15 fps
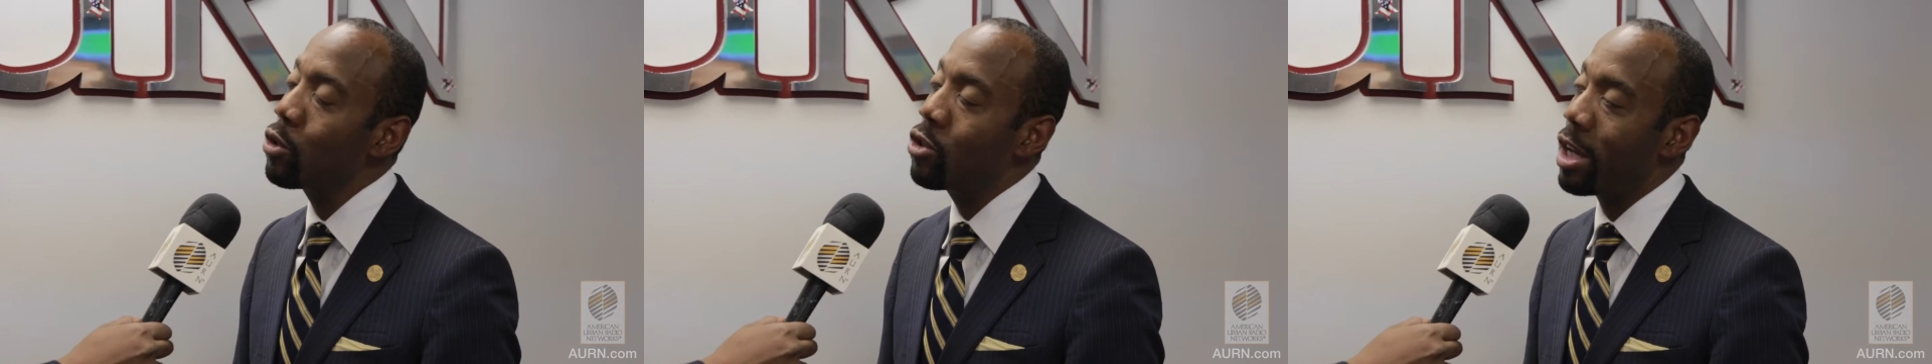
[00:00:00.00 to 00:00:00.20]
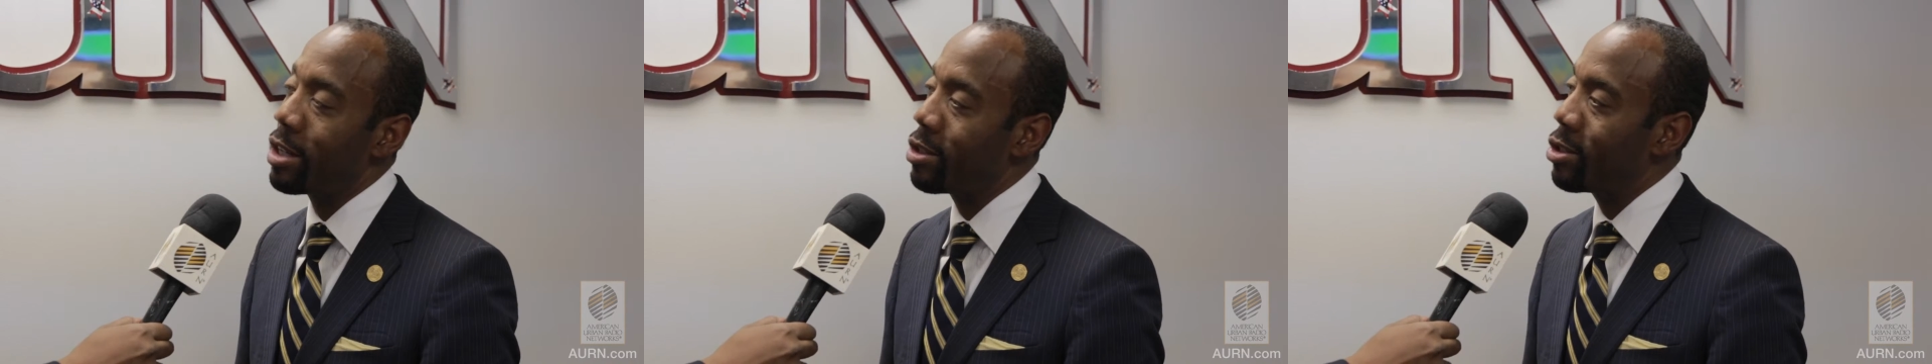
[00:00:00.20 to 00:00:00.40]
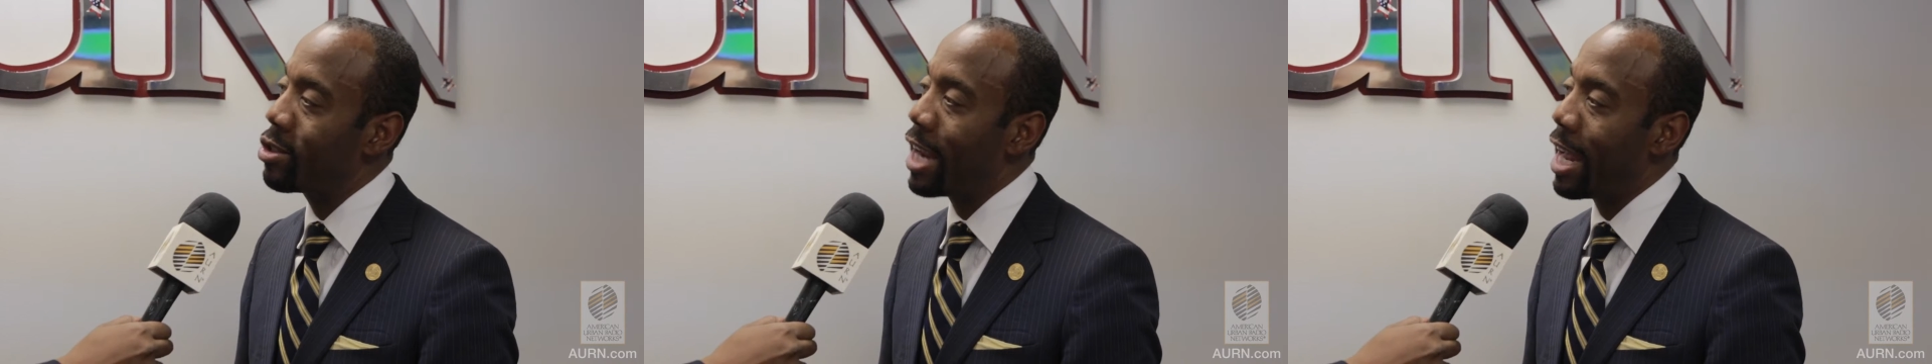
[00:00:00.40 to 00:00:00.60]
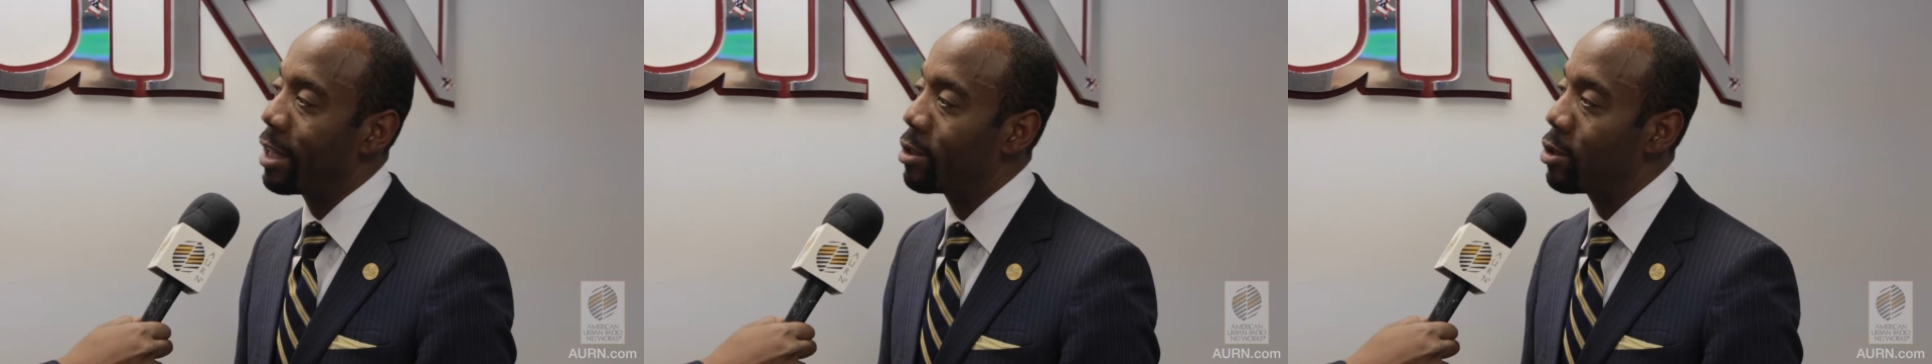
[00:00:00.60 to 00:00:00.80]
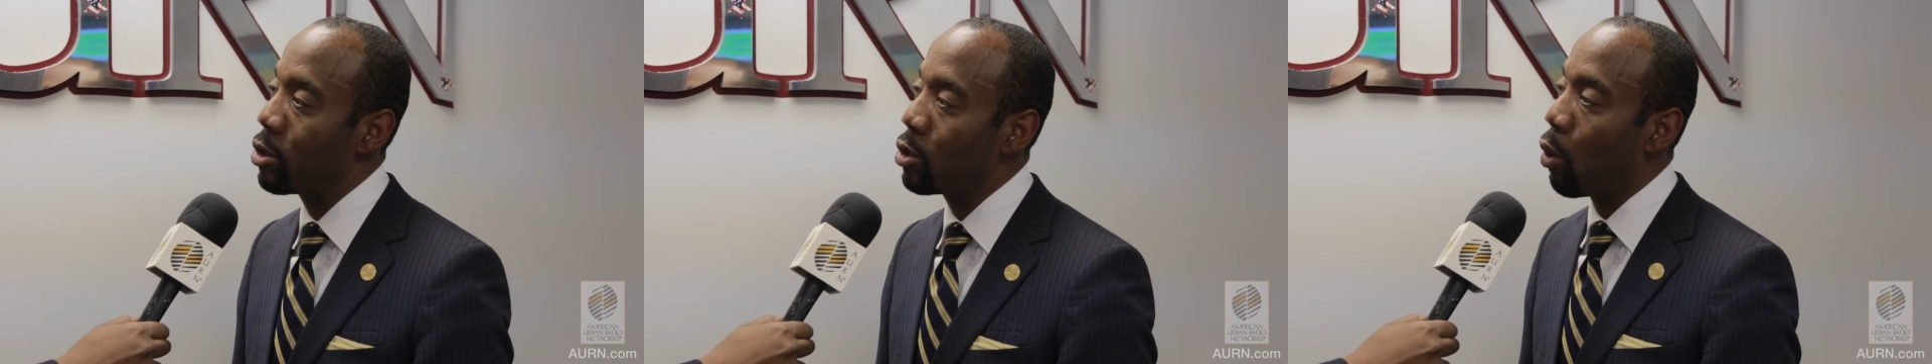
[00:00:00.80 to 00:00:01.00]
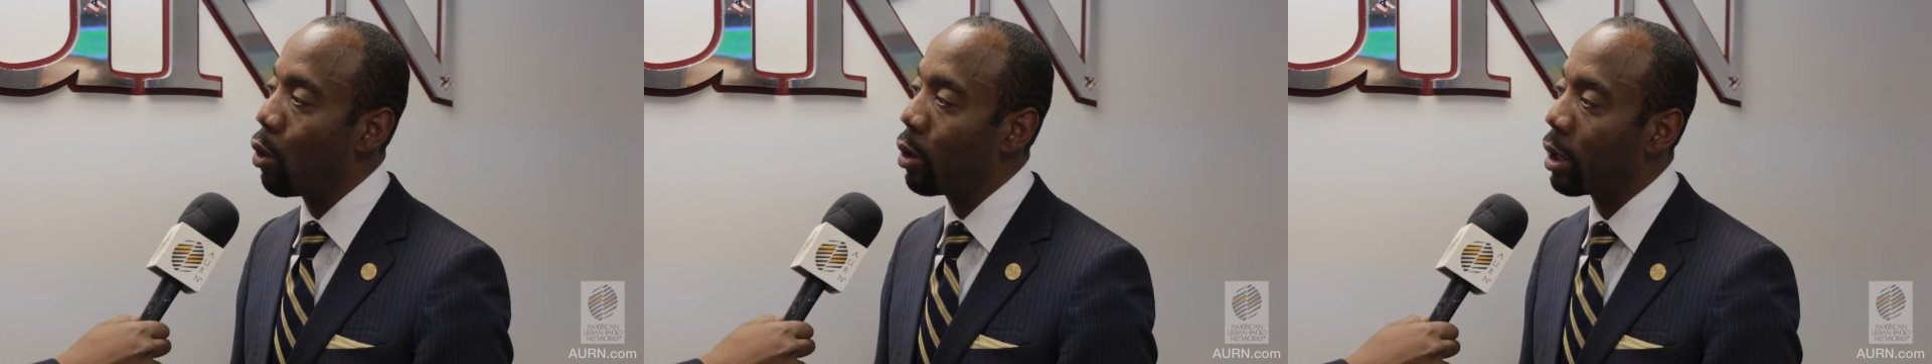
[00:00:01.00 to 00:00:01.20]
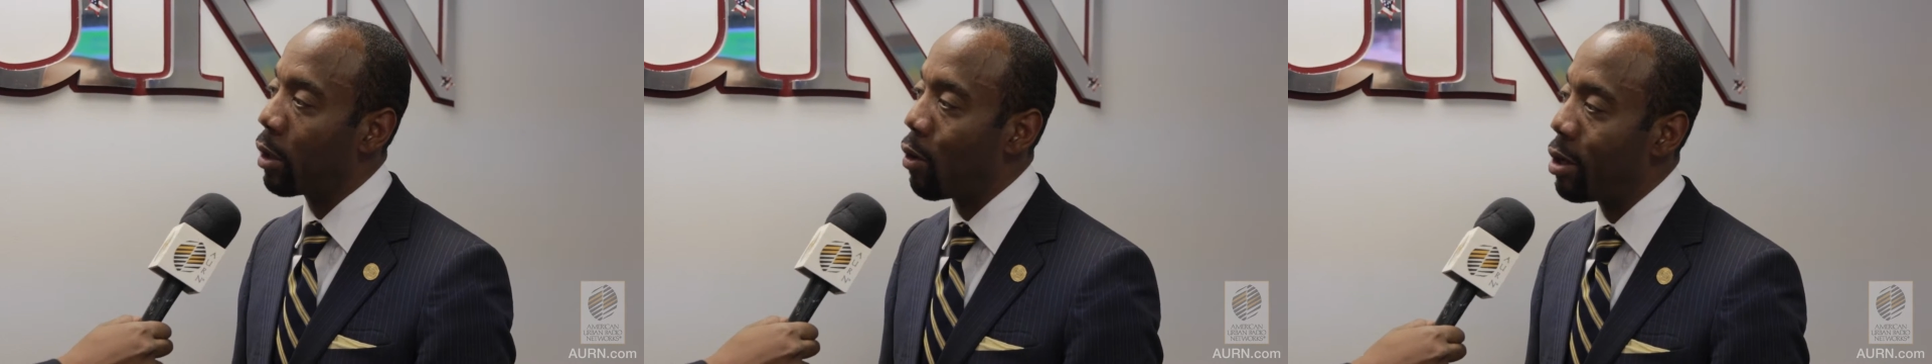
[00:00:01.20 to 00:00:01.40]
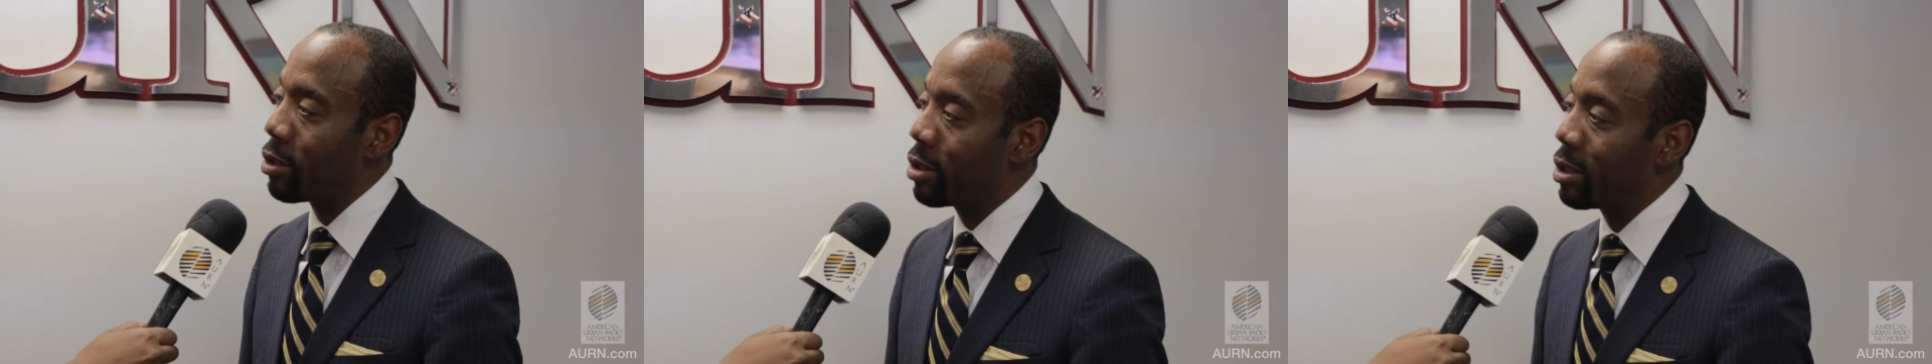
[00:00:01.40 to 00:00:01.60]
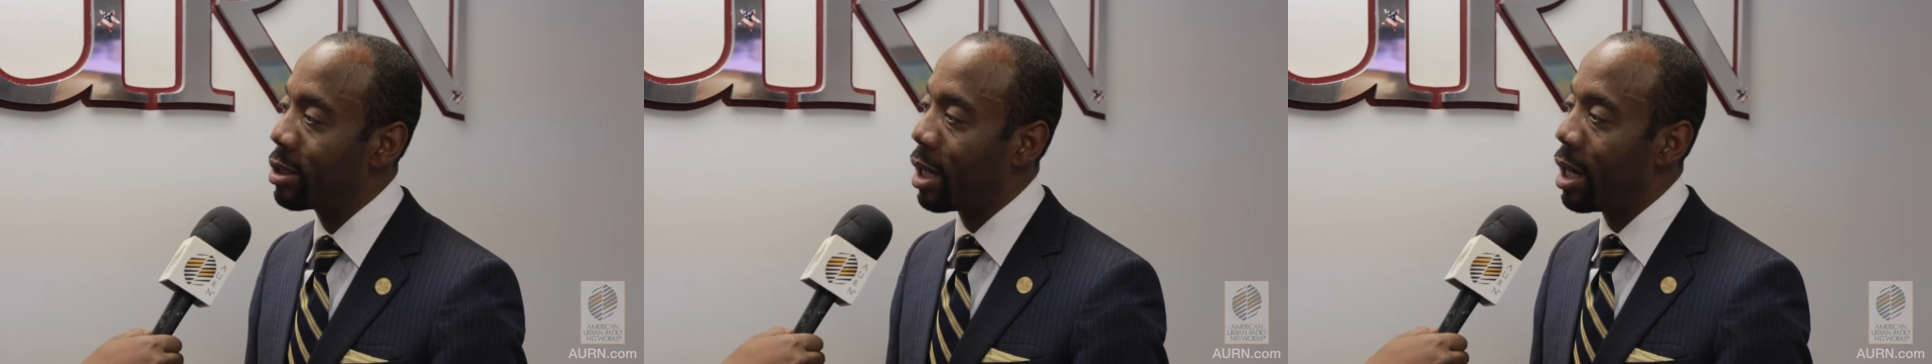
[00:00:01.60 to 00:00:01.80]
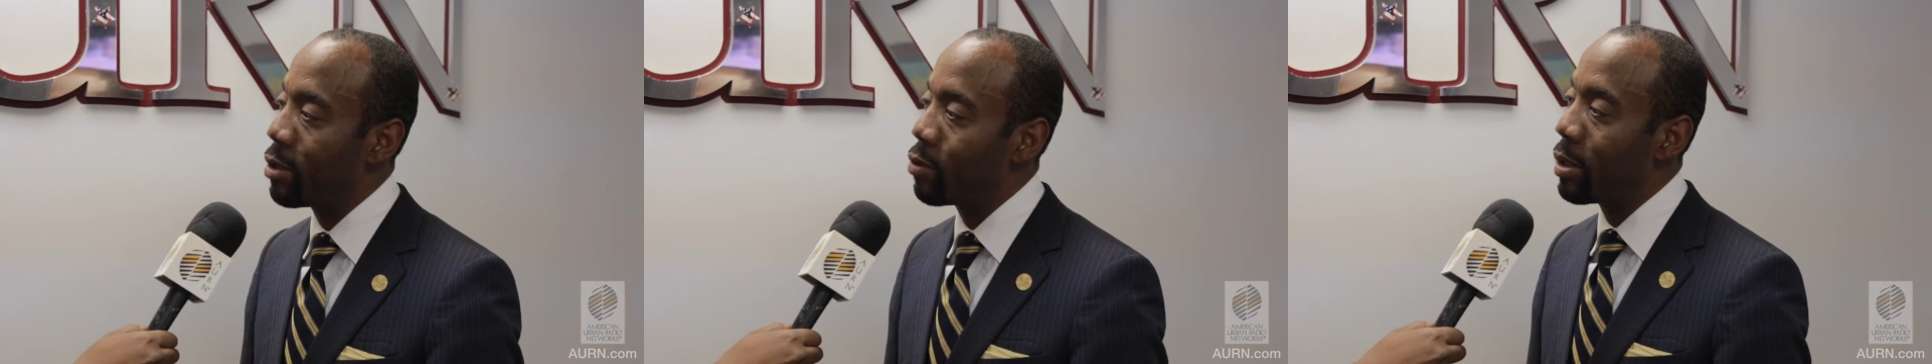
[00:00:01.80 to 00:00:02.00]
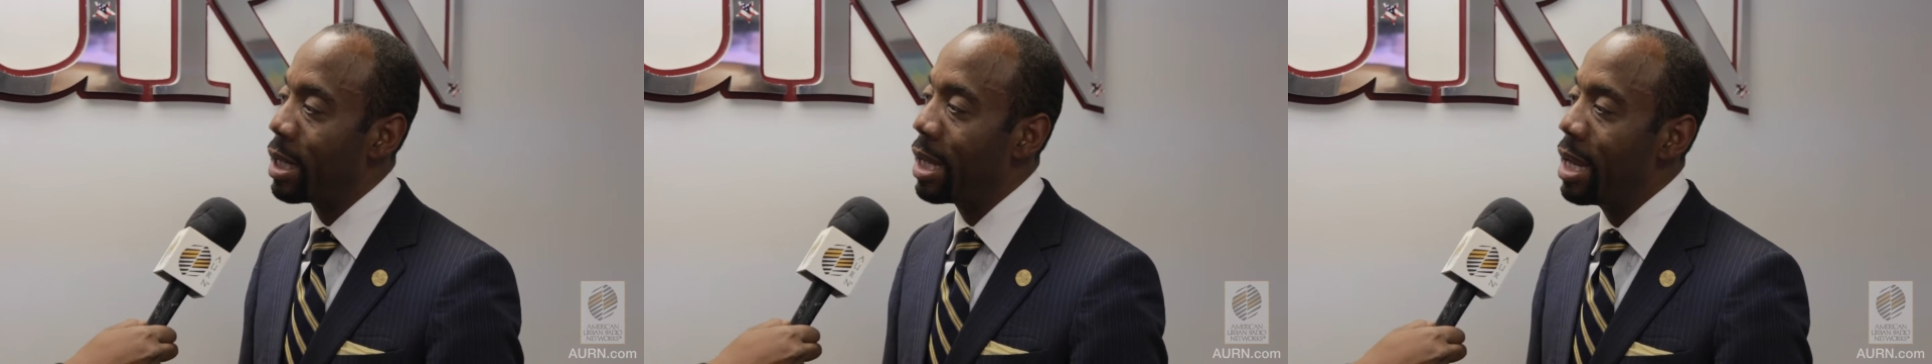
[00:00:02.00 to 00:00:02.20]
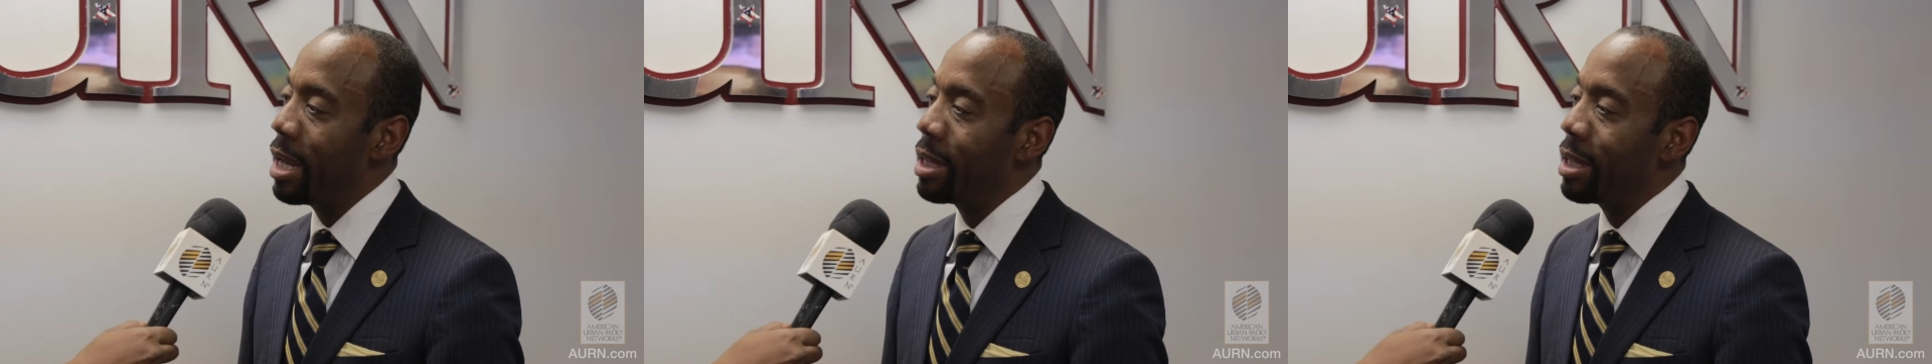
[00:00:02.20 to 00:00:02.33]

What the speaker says: justice challenges all across this country,